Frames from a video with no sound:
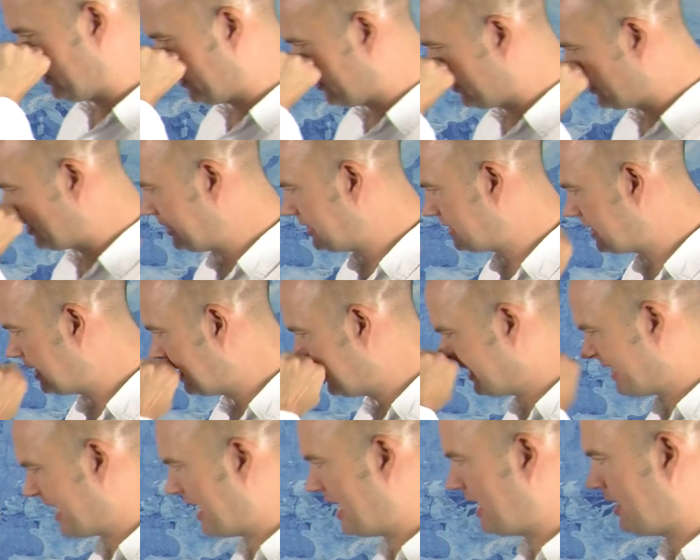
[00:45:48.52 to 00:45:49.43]
a lot of detail
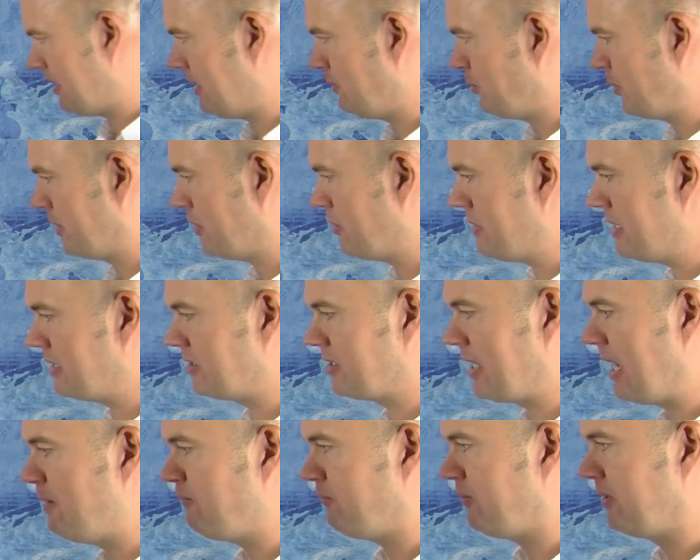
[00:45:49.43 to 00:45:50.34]
there. We don't have
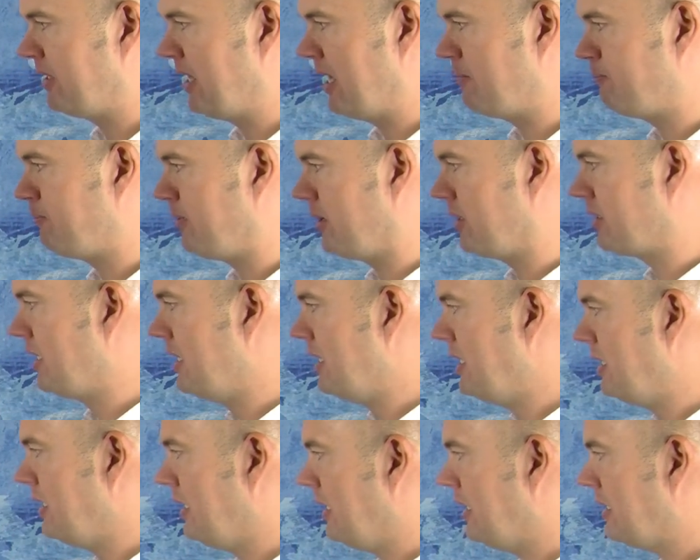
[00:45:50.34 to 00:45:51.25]
time for that. But
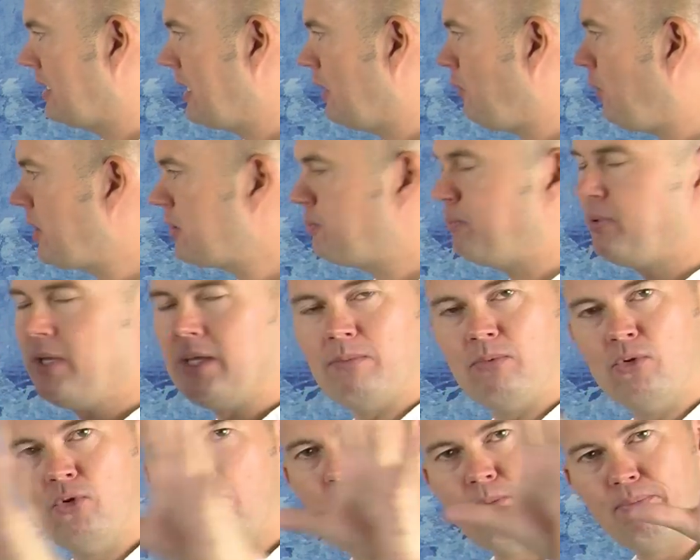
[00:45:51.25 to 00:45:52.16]
there was
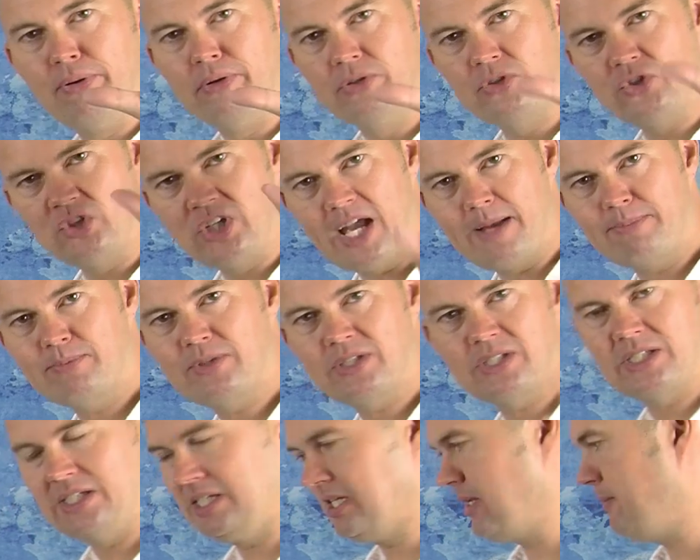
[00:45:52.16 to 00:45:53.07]
people who put
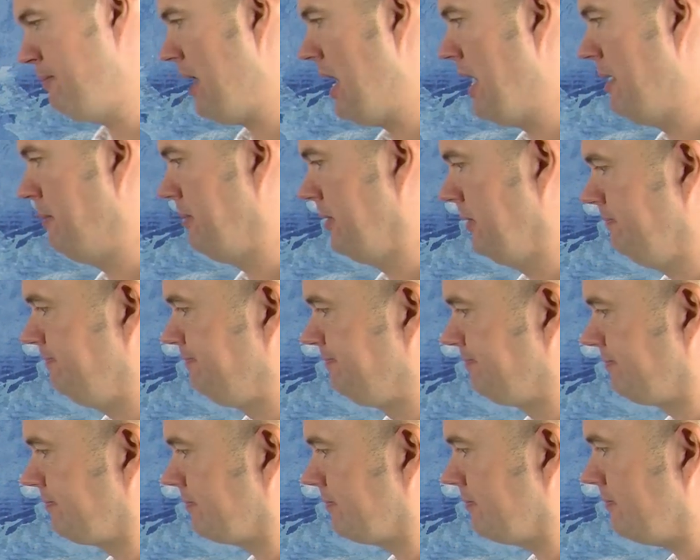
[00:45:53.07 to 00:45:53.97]
chapters in the Bible.
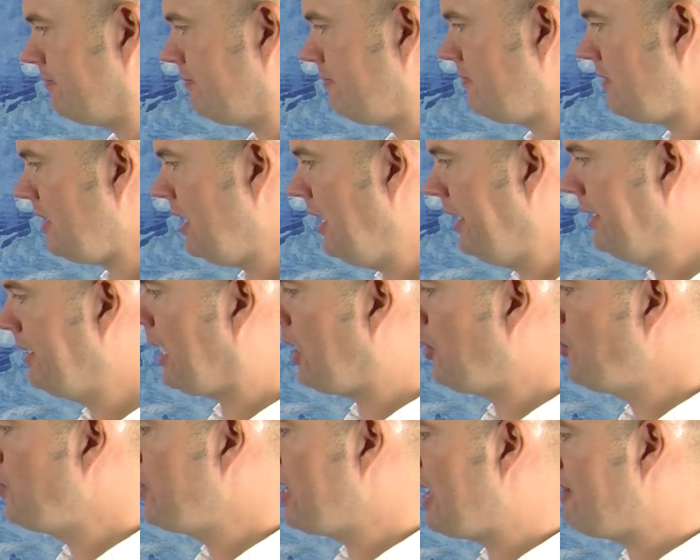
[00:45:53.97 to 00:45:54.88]
And
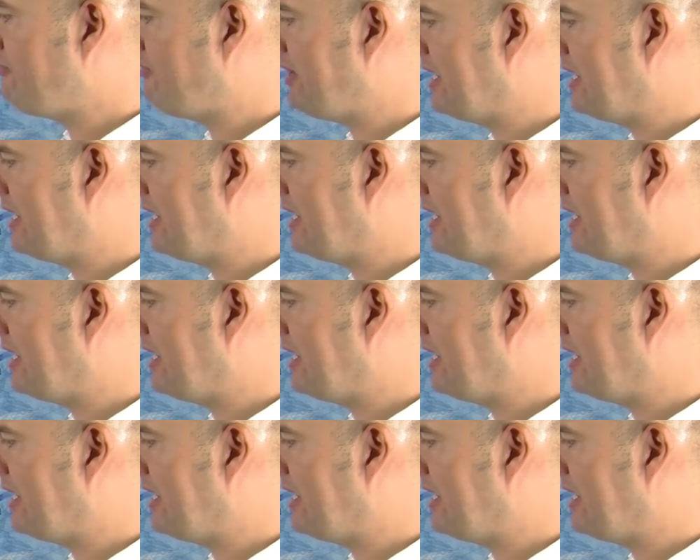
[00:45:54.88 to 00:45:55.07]
now we have